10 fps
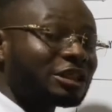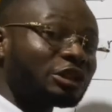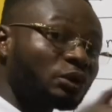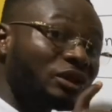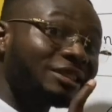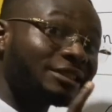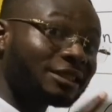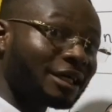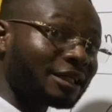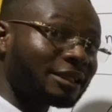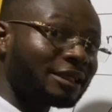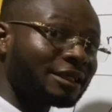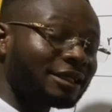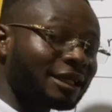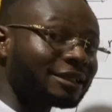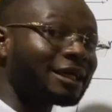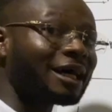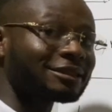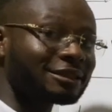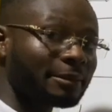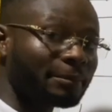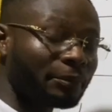it only sign that has a